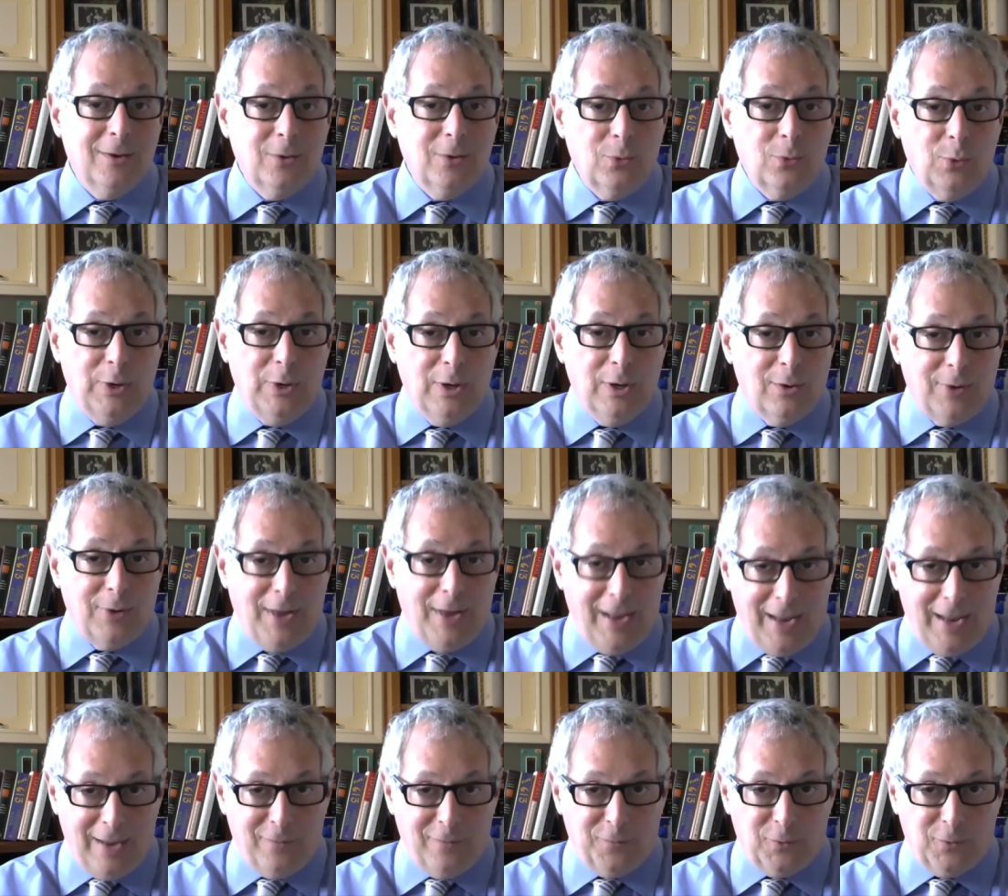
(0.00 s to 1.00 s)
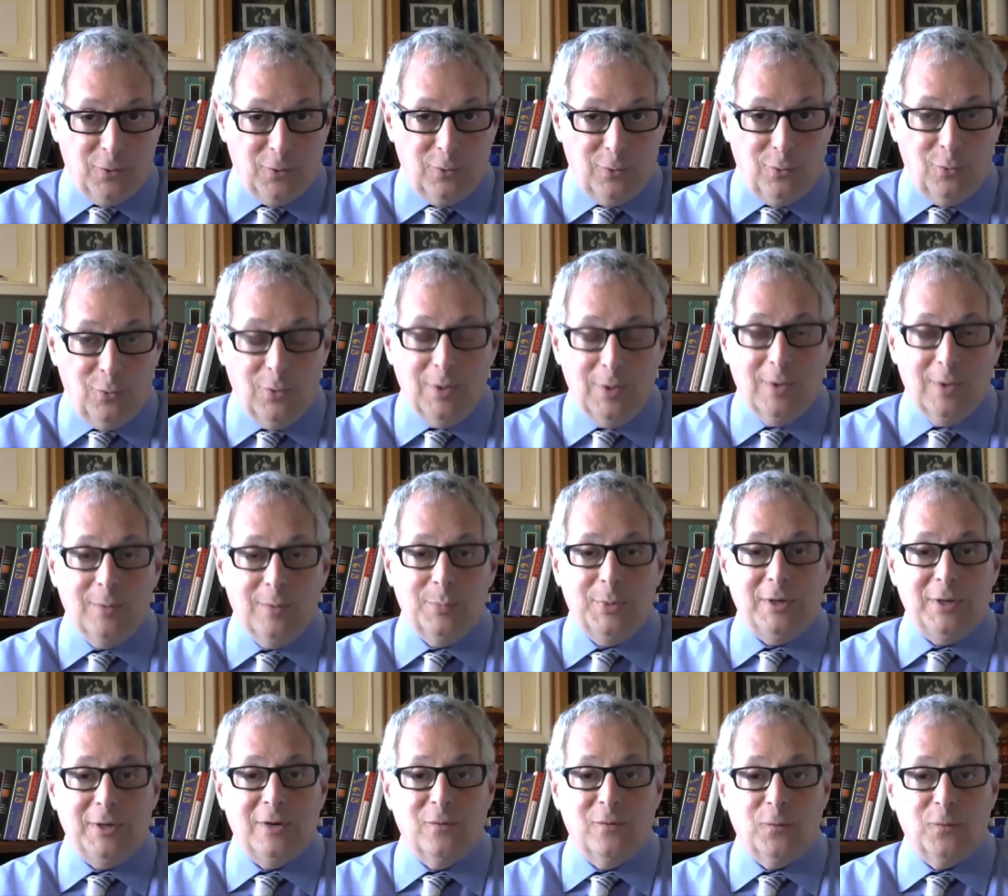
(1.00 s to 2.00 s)
We don't have to
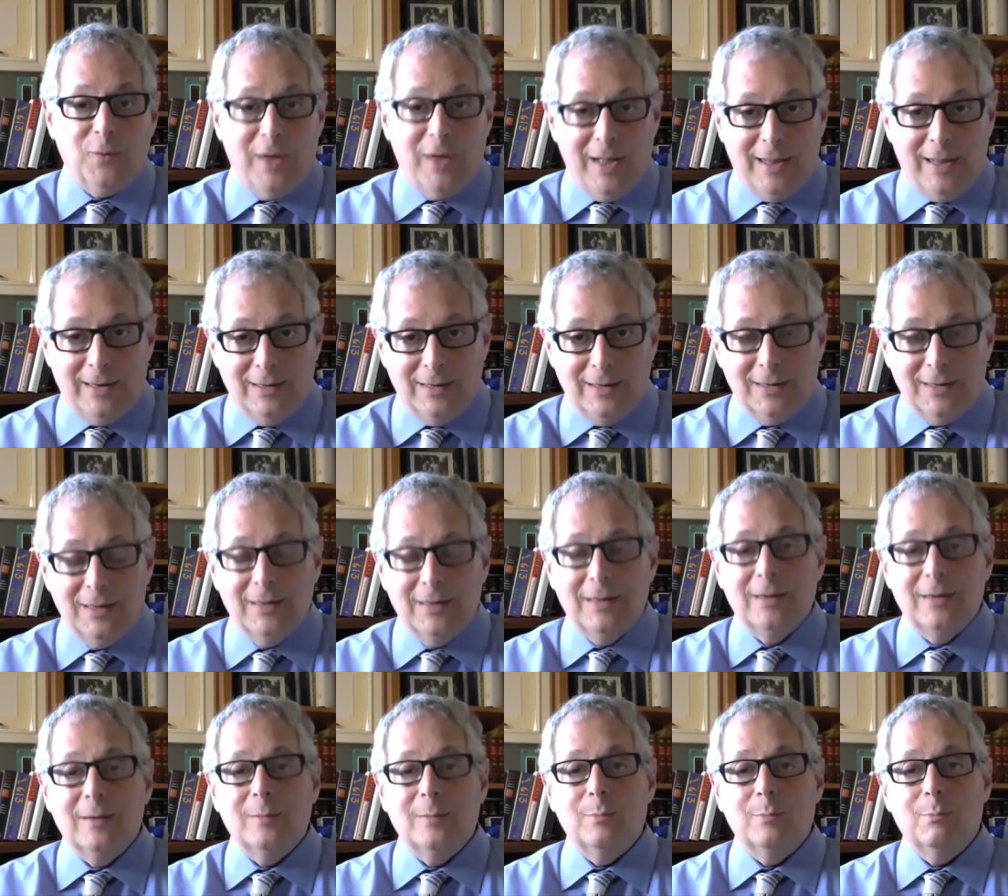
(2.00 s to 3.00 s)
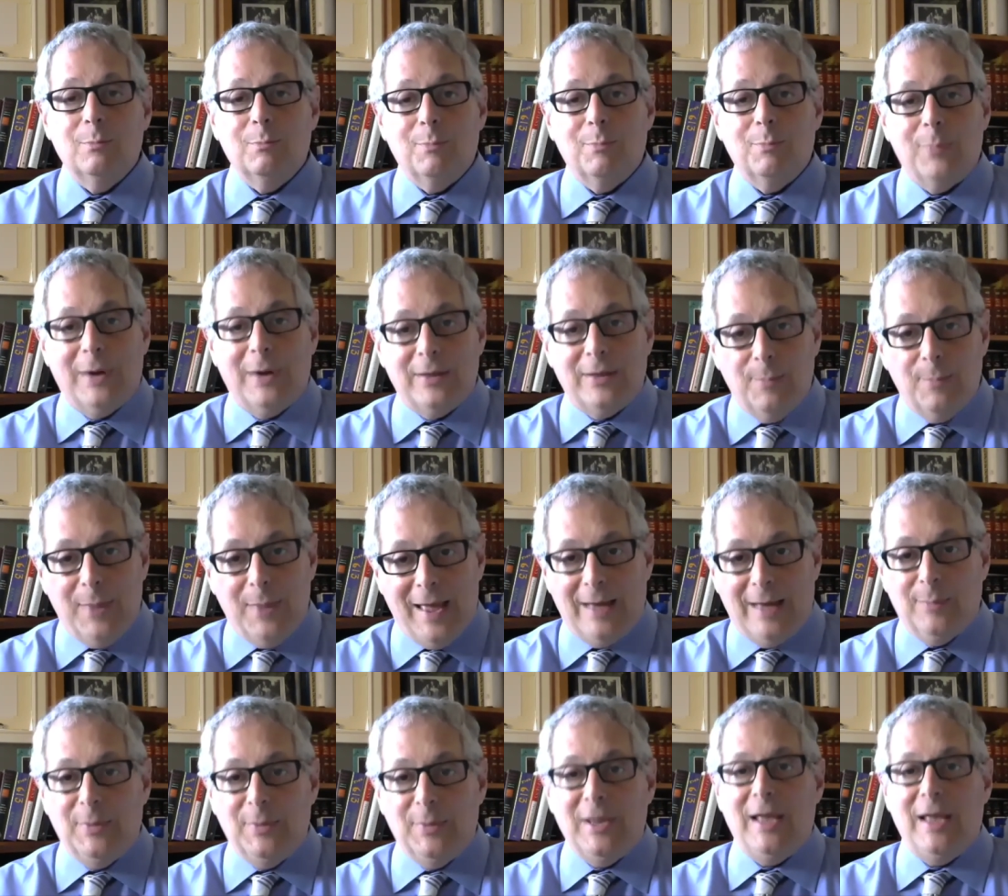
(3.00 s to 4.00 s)
be defined by the
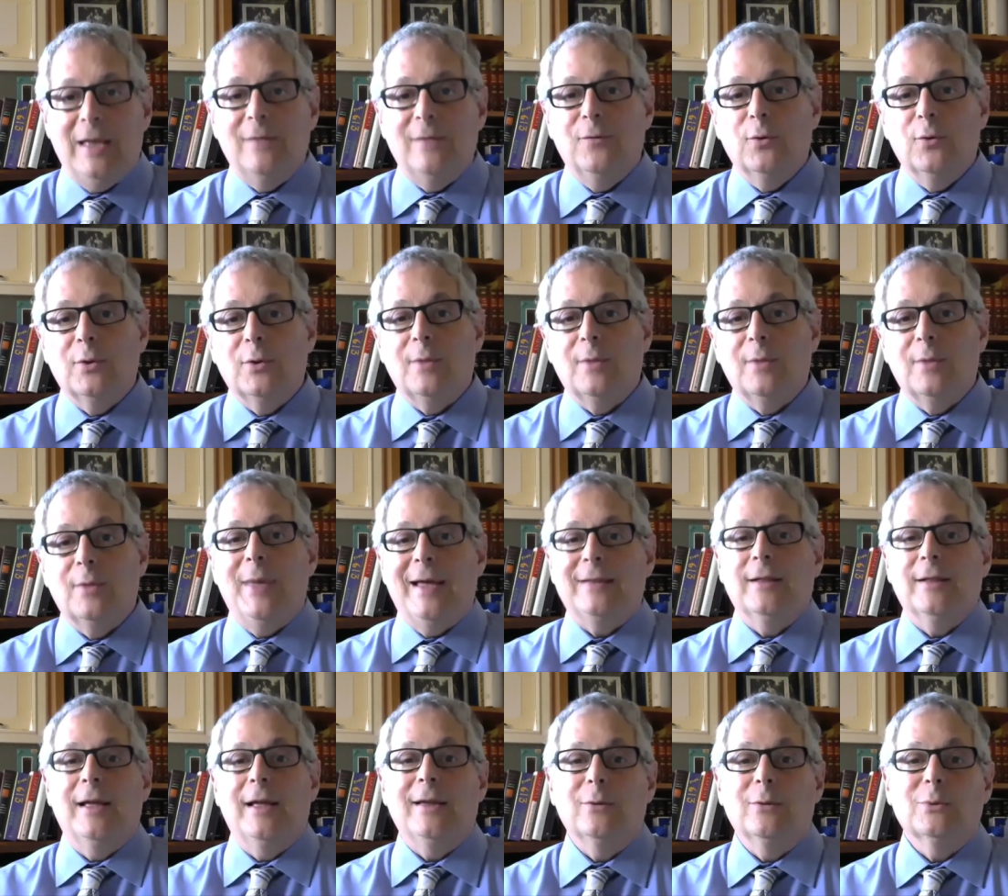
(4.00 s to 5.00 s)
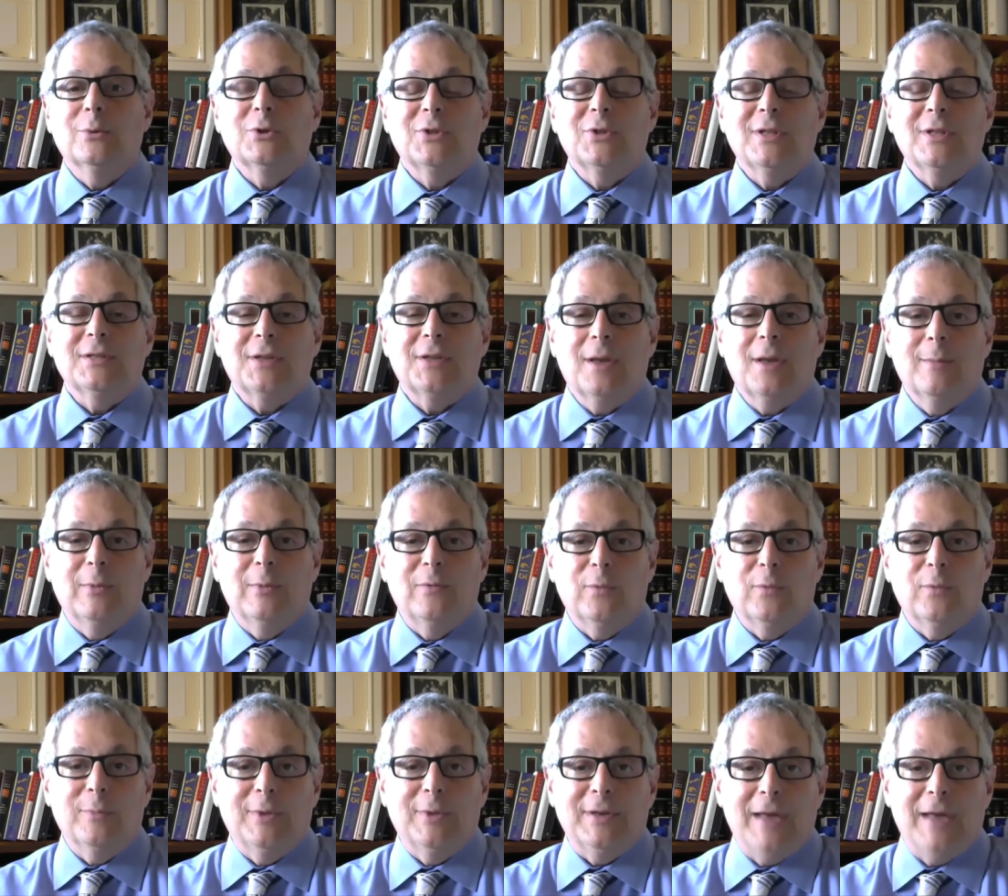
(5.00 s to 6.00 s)
bad behavior and the bad language that's coming
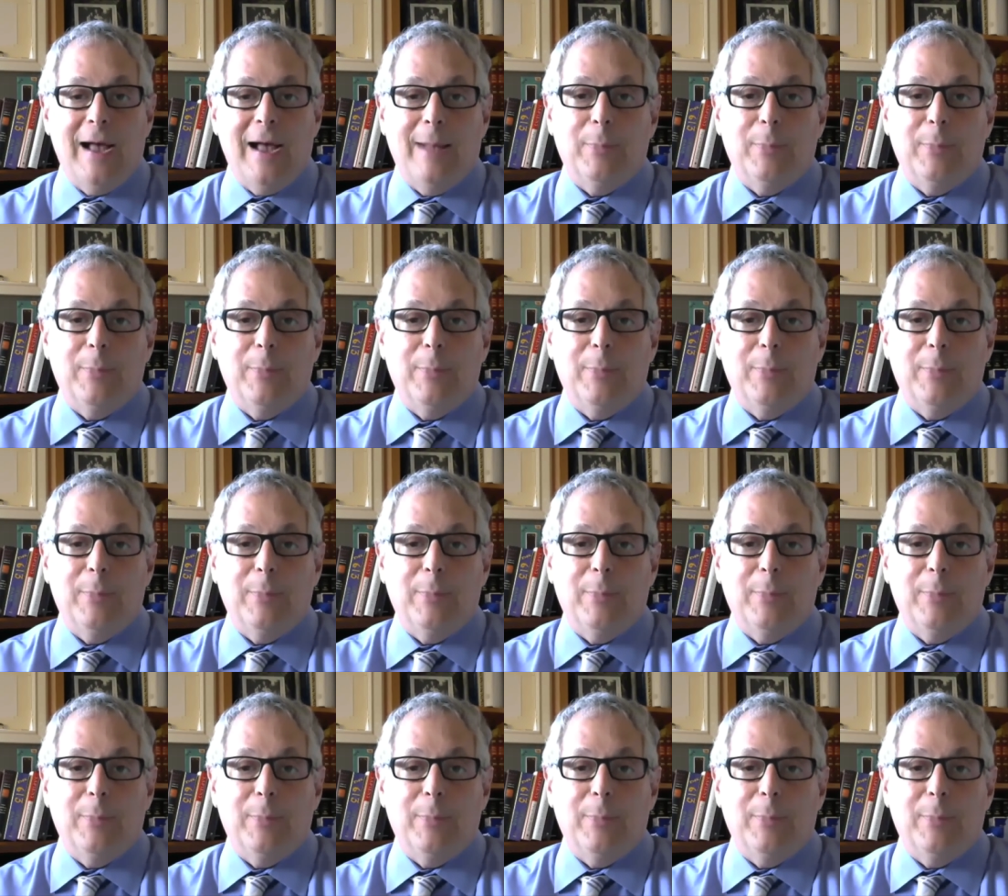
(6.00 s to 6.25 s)
from the top.